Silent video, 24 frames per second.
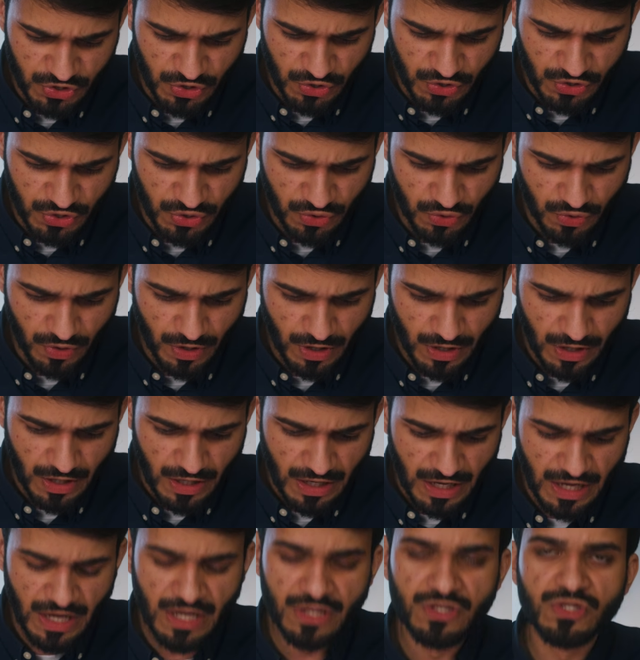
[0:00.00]
you to
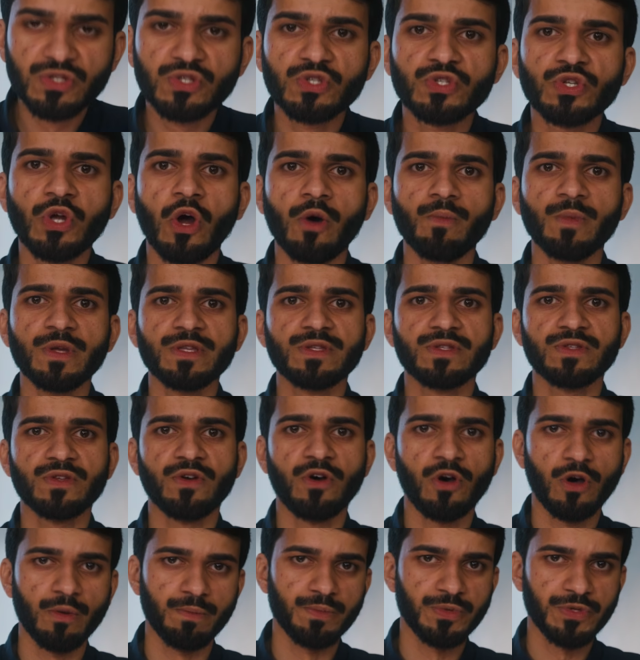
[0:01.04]
is Thomas
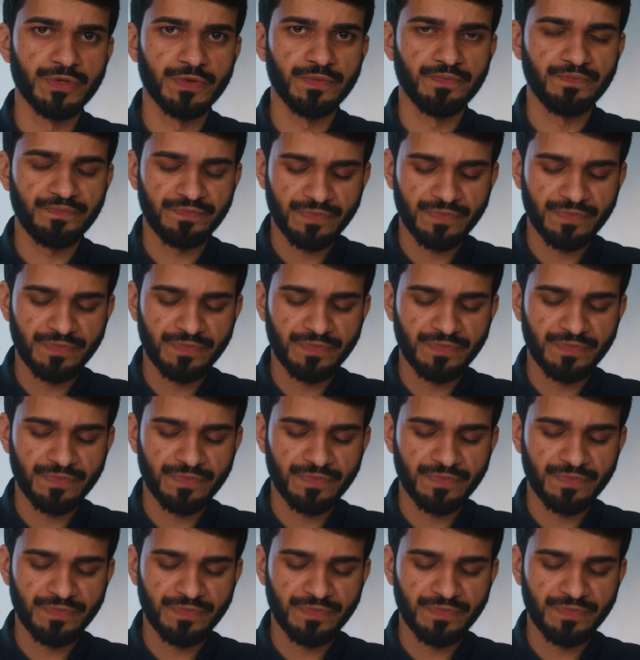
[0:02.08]
Hobbes.